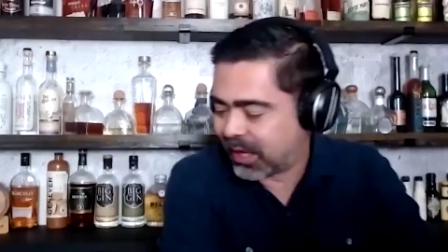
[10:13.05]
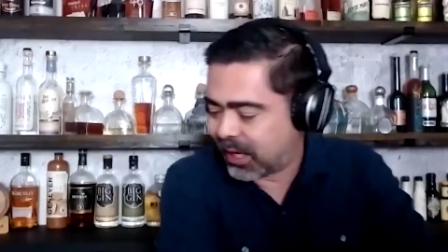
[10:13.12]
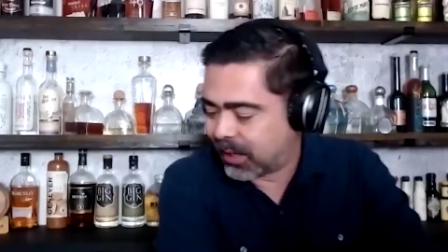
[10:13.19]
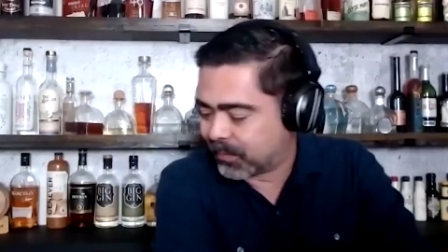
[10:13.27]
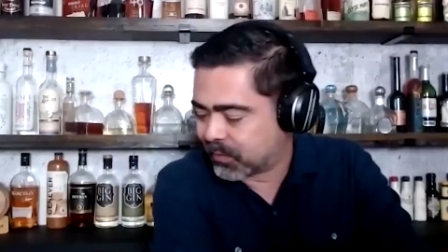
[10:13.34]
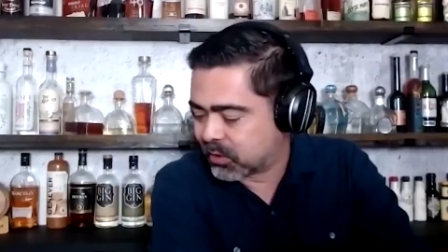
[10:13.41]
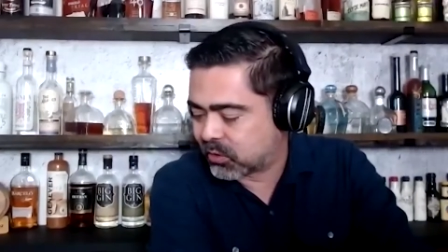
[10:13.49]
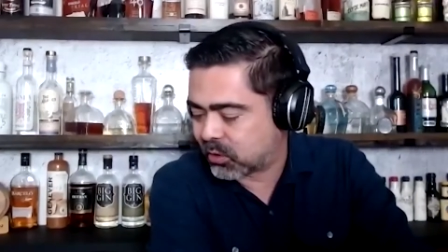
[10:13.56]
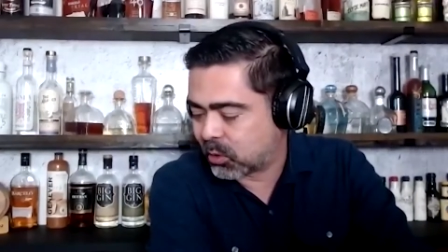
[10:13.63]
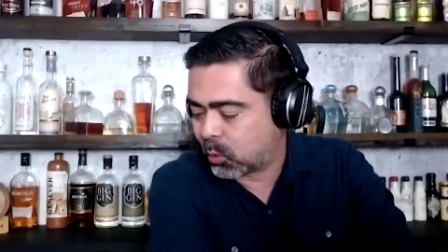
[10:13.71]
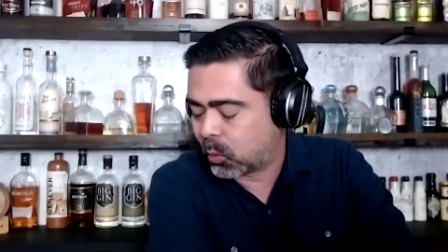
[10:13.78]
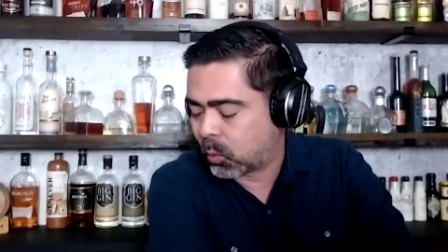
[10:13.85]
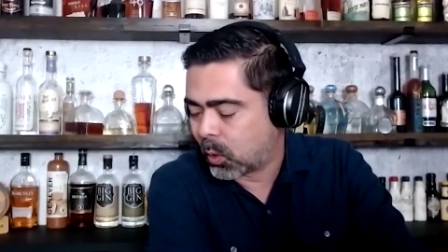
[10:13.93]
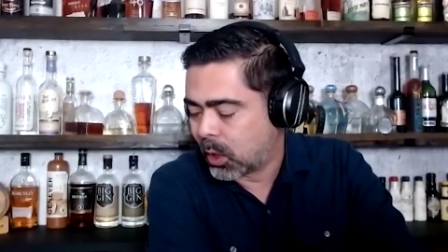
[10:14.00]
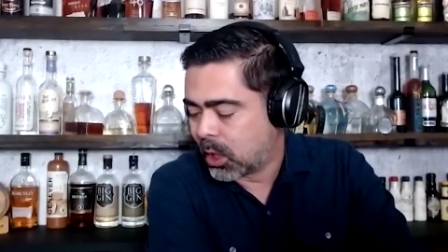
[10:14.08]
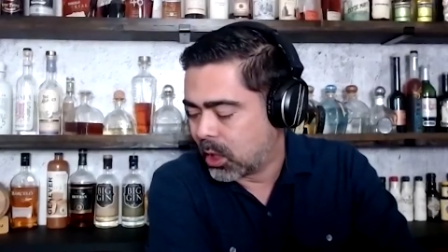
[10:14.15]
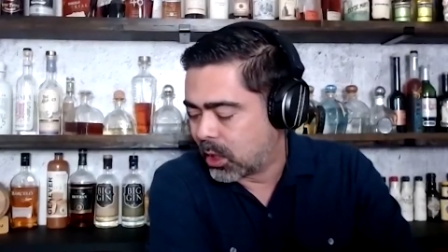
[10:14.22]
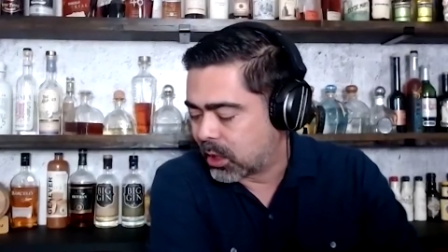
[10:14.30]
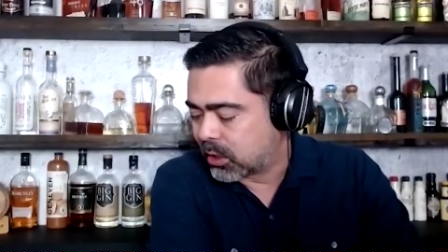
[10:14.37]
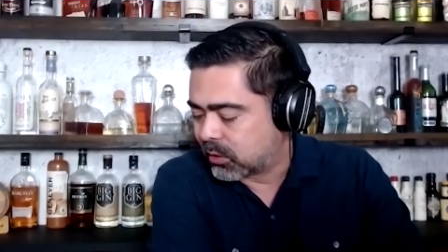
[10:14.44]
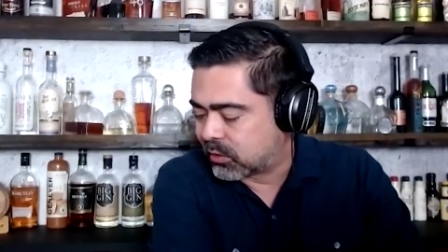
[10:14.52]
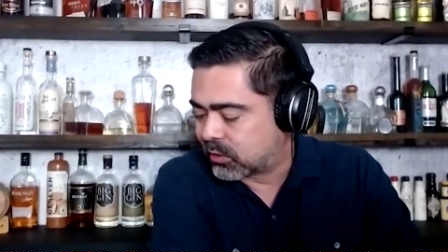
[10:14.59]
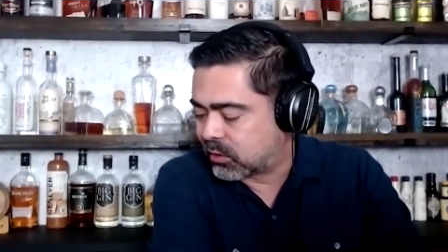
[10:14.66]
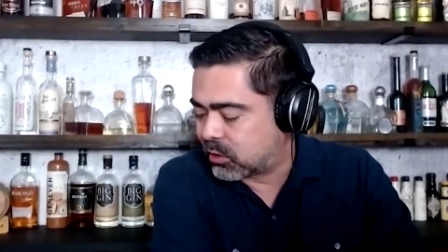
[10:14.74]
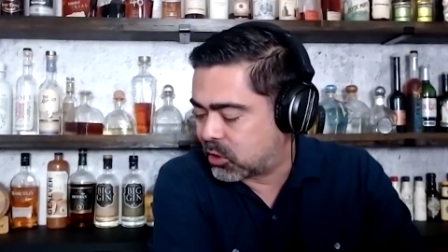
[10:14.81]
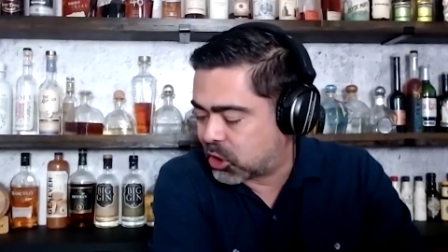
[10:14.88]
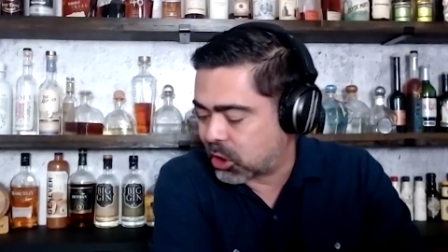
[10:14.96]
um, so
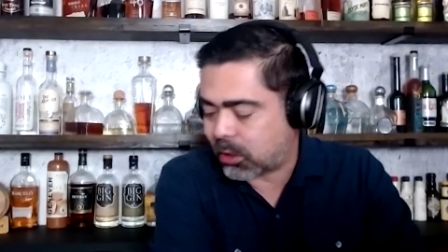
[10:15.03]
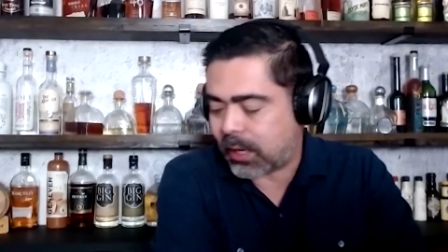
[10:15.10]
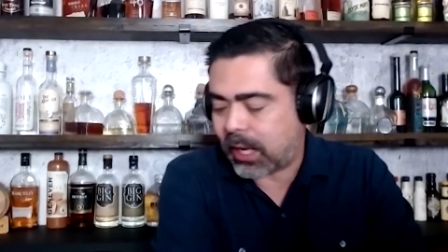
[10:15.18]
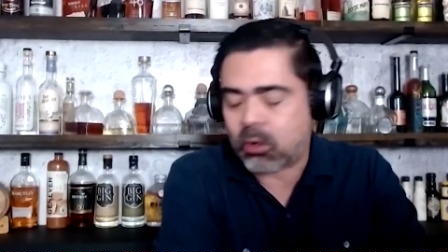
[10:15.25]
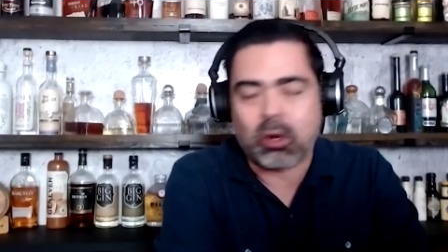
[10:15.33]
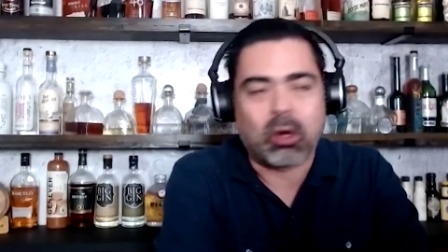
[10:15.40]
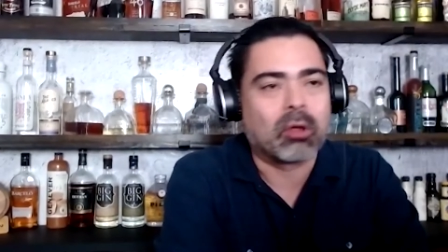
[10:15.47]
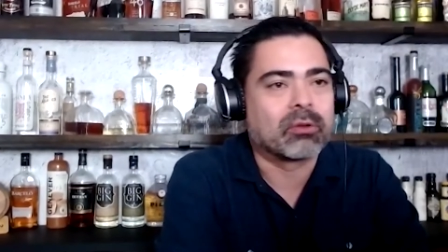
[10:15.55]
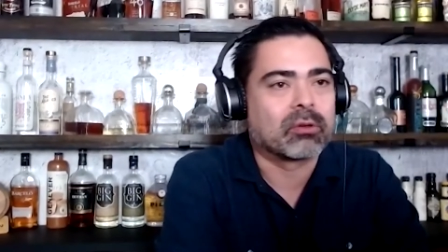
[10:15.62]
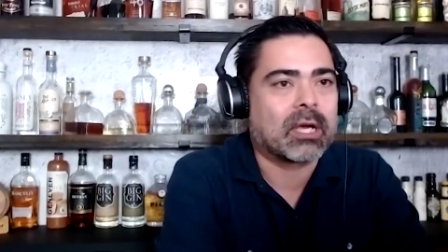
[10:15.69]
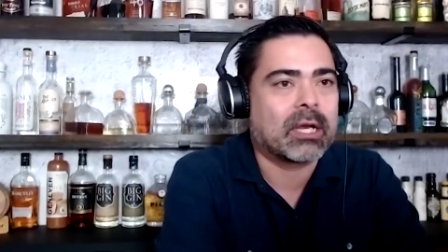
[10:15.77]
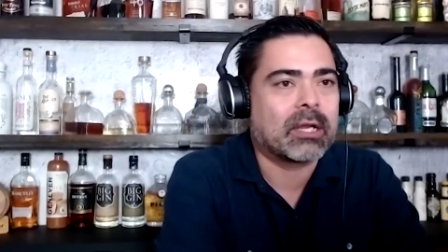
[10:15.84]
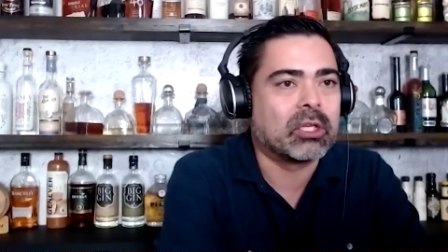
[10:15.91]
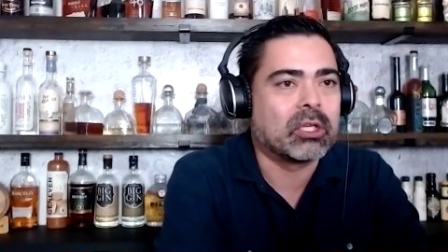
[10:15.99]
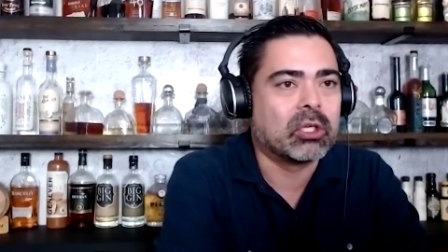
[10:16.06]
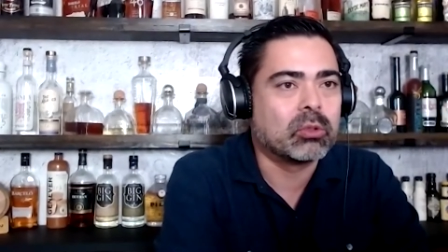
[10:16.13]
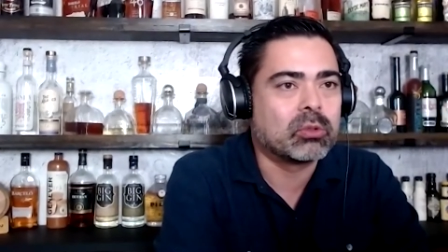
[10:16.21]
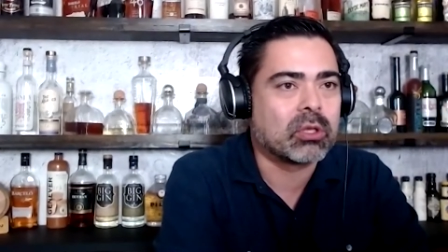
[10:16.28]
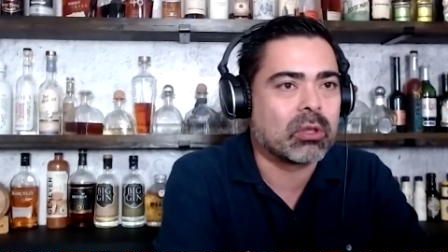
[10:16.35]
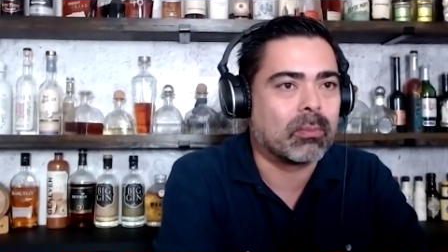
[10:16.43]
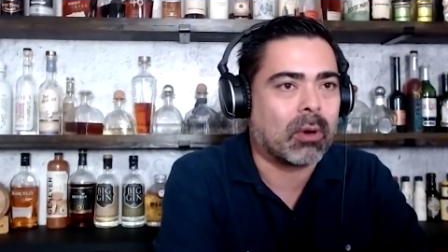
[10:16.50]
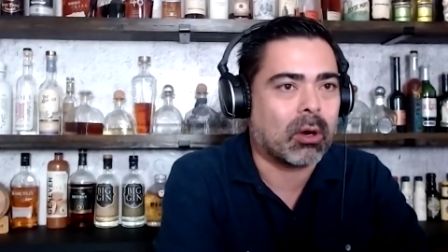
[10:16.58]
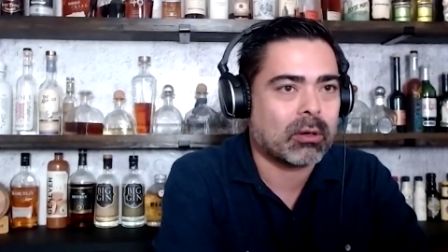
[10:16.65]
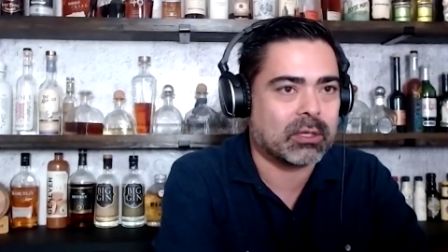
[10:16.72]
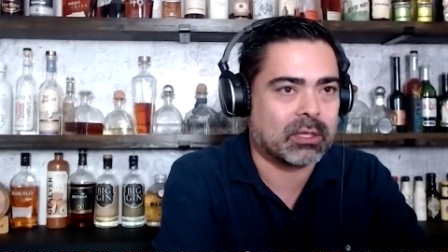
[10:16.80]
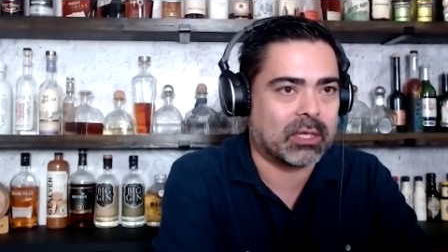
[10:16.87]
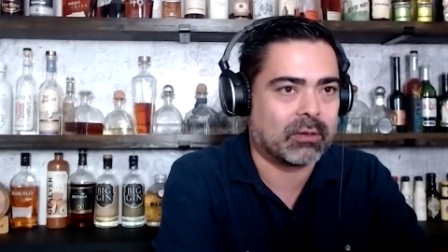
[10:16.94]
sugar alcohols are kind of new to the
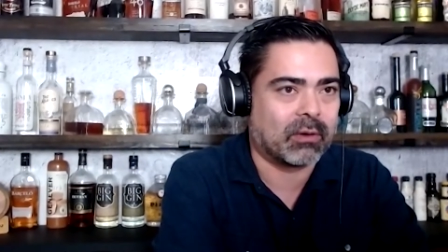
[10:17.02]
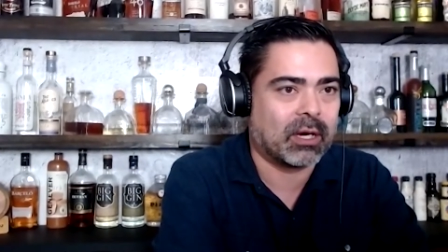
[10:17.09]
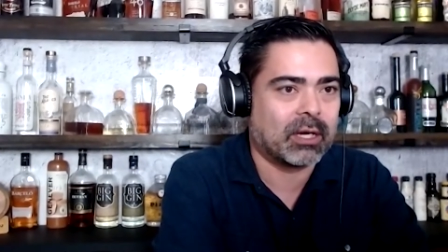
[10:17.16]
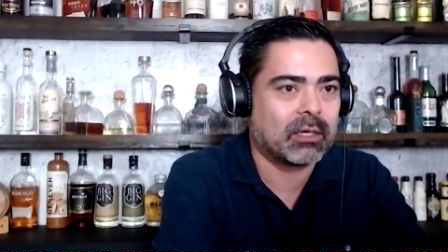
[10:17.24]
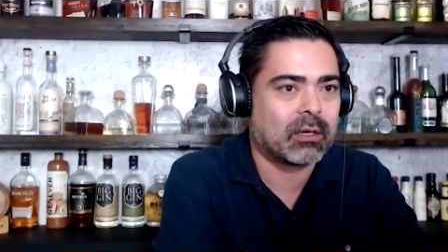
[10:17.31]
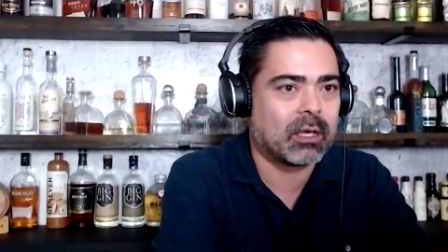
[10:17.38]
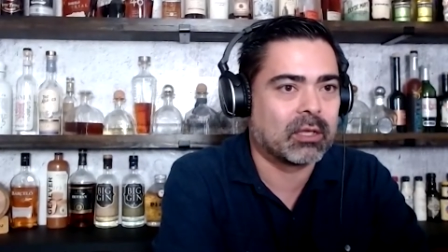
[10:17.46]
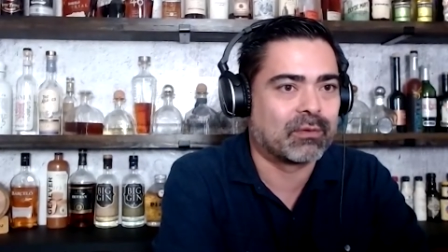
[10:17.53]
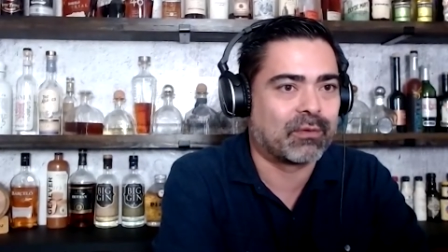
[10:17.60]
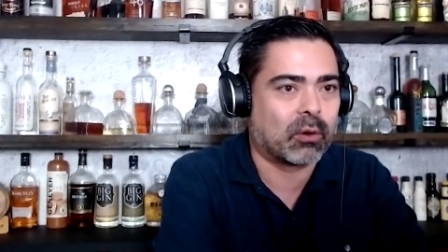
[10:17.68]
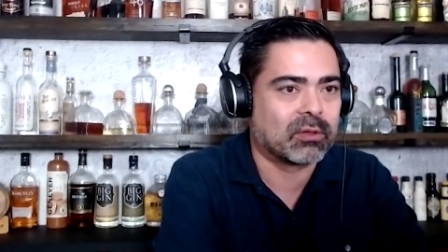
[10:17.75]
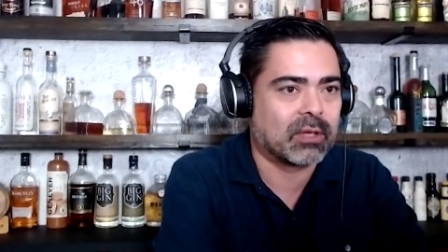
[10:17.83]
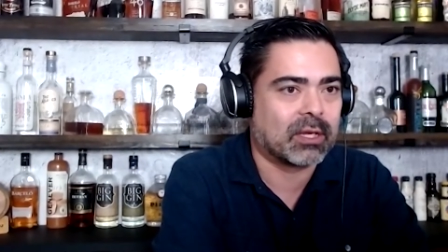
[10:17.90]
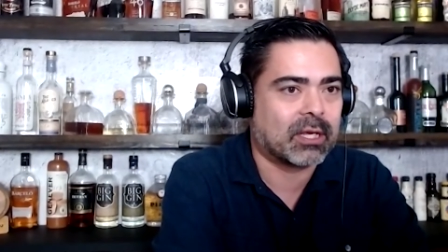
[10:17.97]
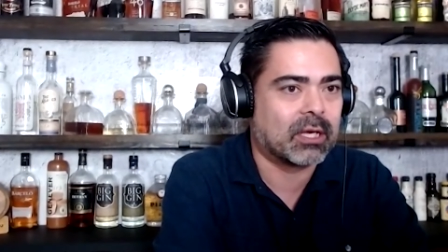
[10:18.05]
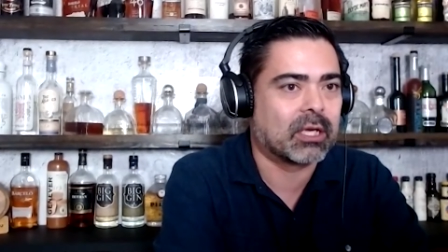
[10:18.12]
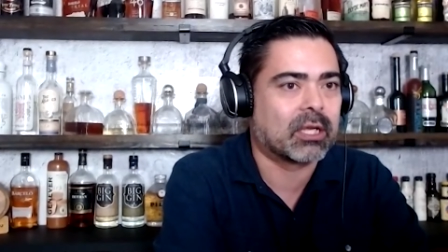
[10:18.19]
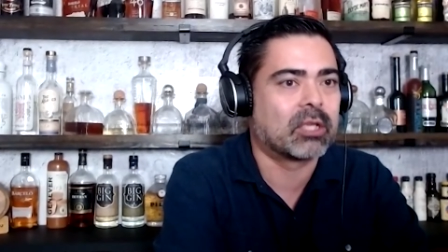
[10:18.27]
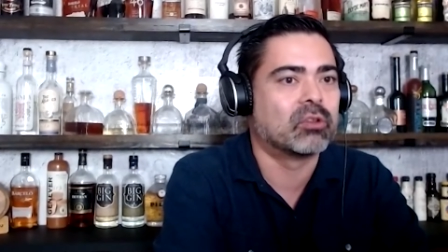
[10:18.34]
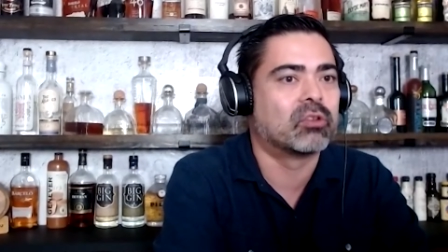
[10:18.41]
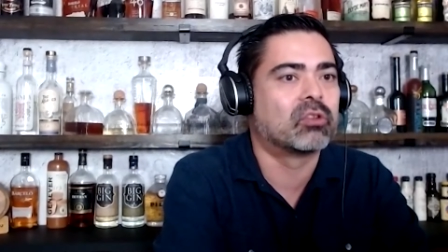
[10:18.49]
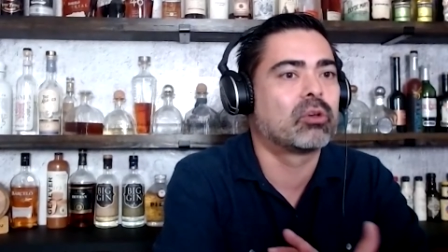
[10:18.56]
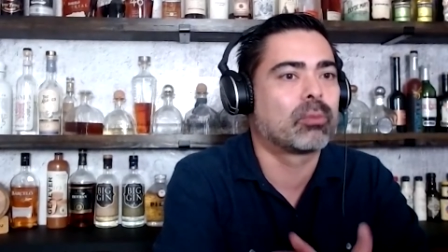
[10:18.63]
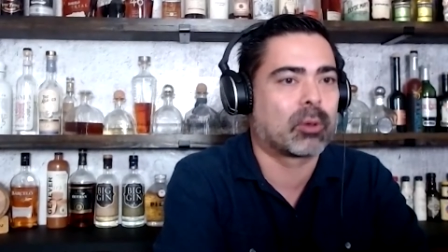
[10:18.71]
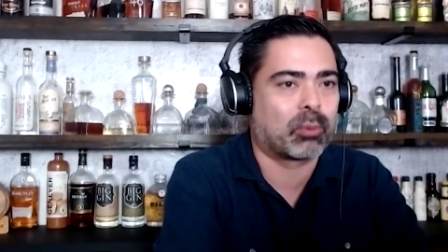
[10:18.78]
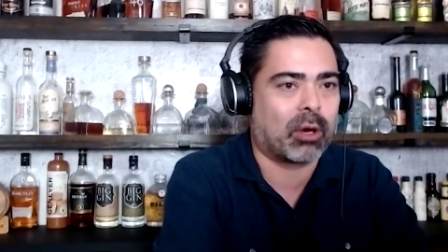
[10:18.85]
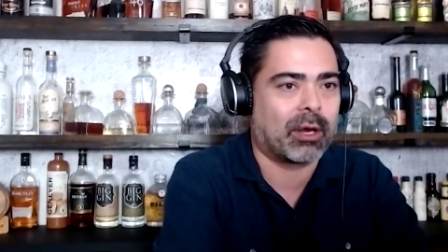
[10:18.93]
market, then, right? As far as like a
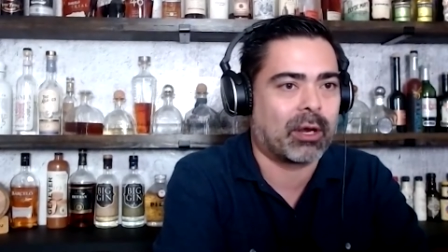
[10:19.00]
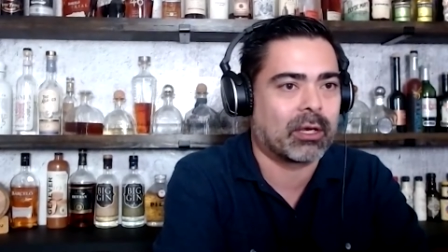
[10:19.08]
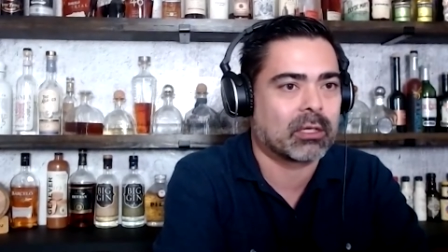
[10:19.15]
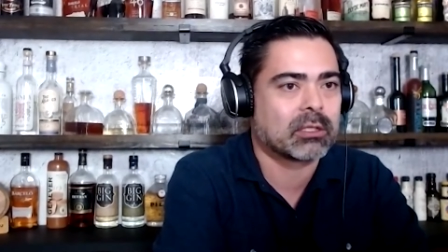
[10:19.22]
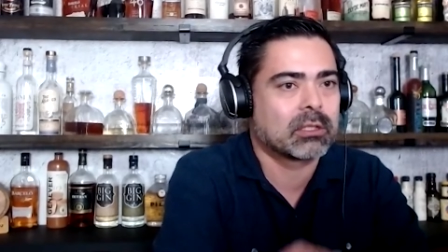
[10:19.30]
consumer product.